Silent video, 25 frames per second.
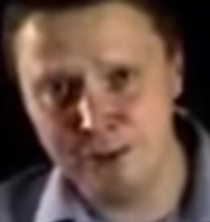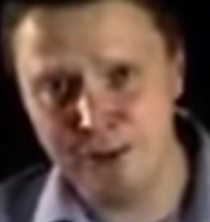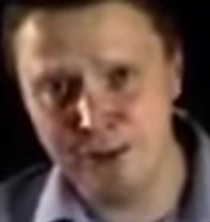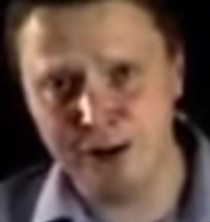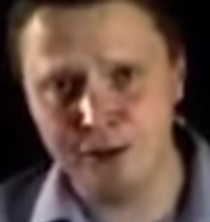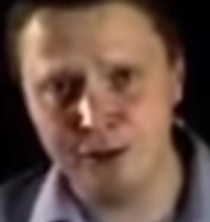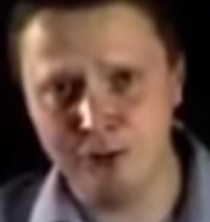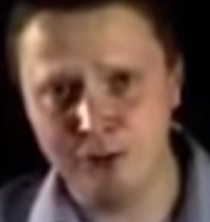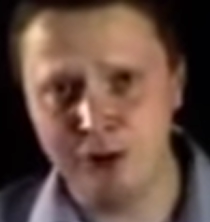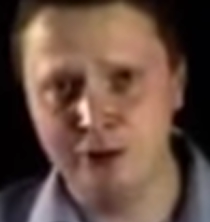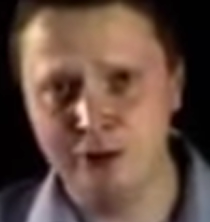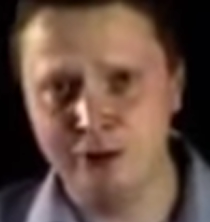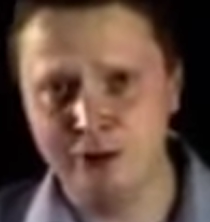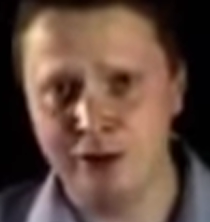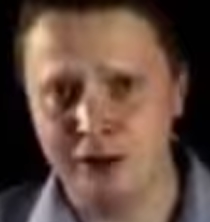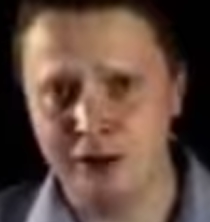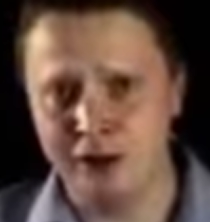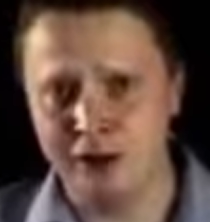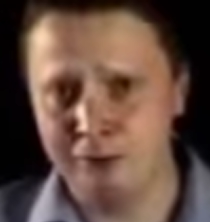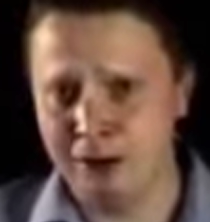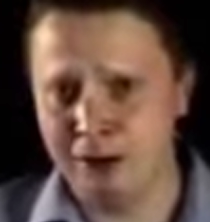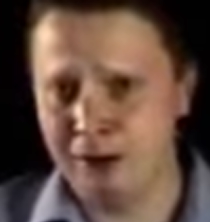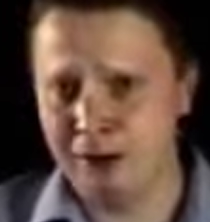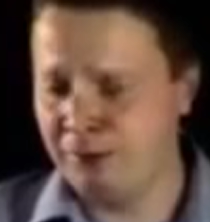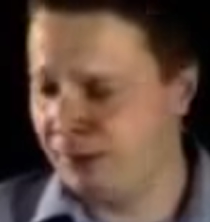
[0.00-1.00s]
but it would
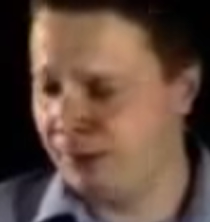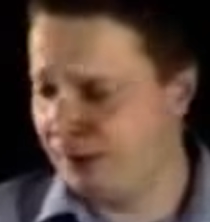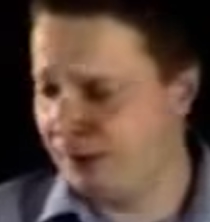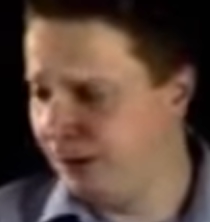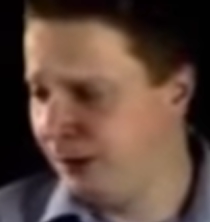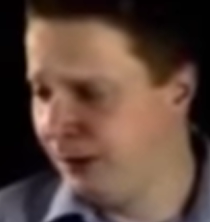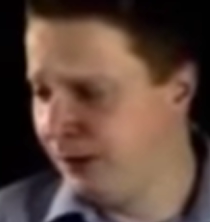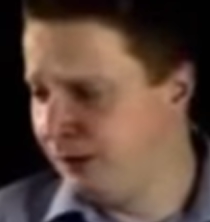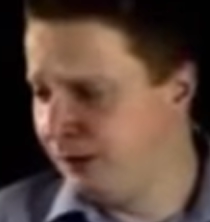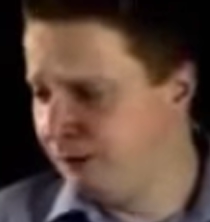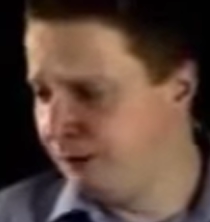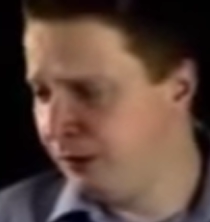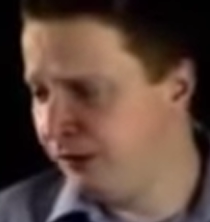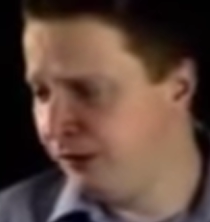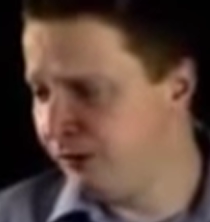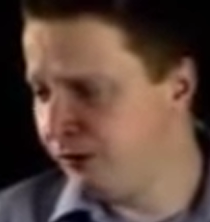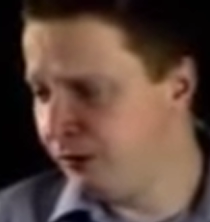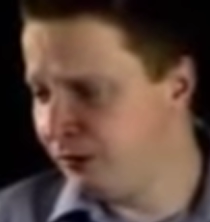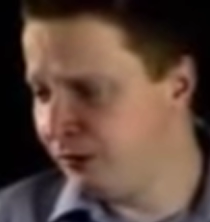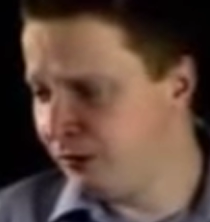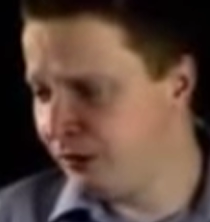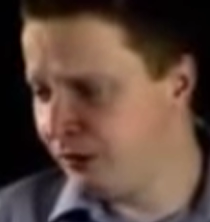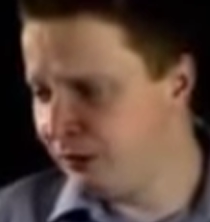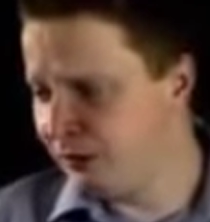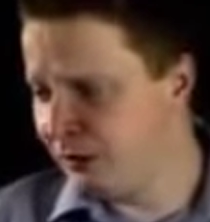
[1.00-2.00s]
maybe make
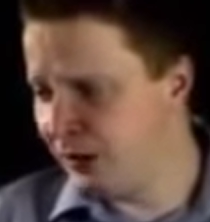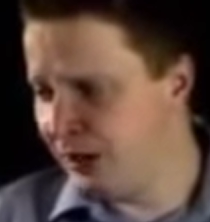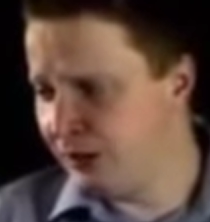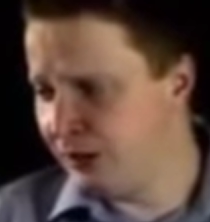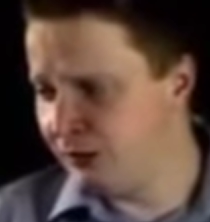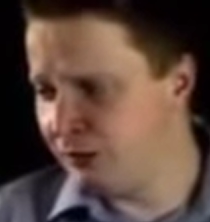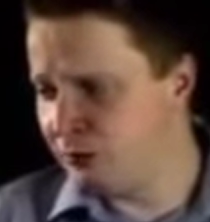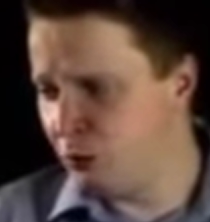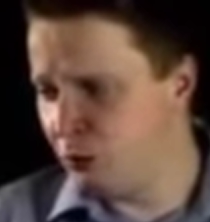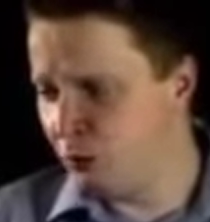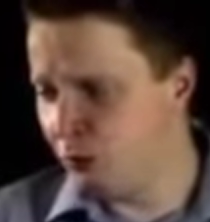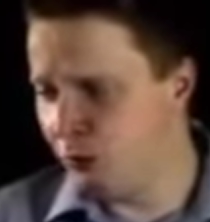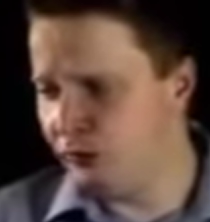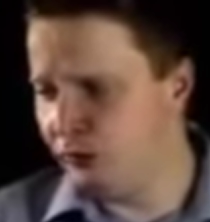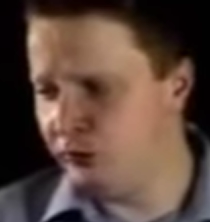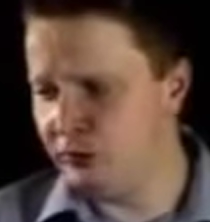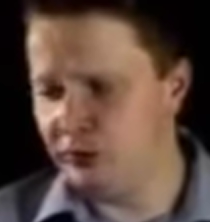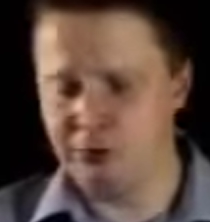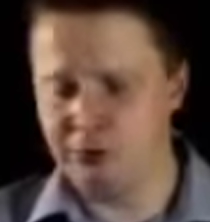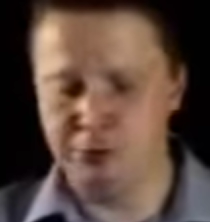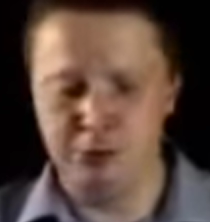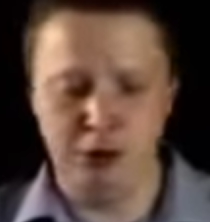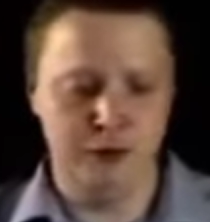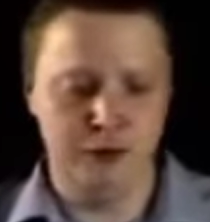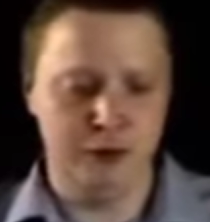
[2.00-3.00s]
things entertaining. So what was
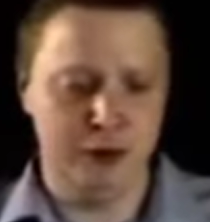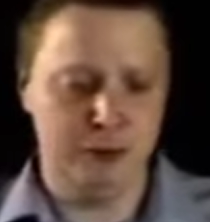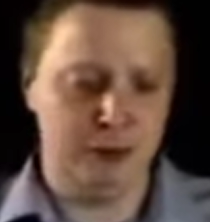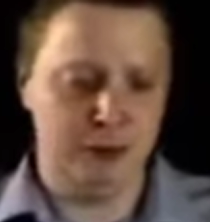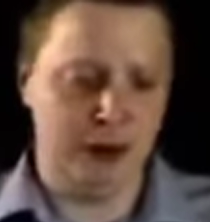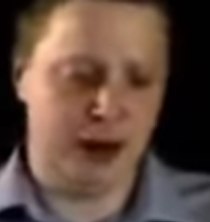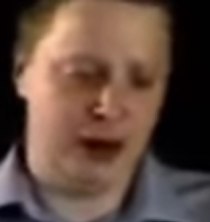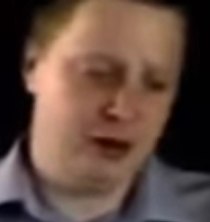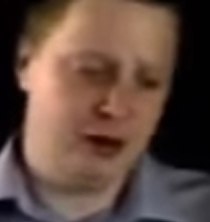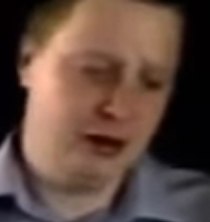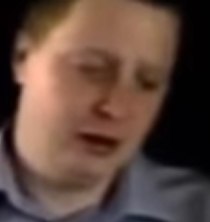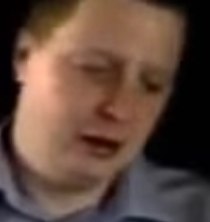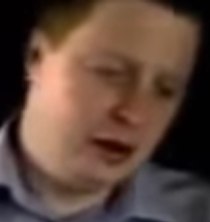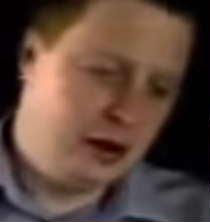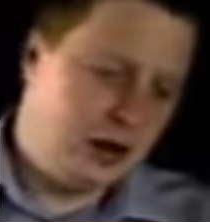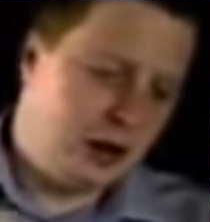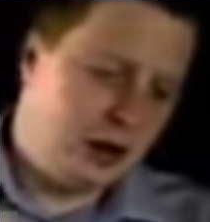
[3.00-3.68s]
this movie play?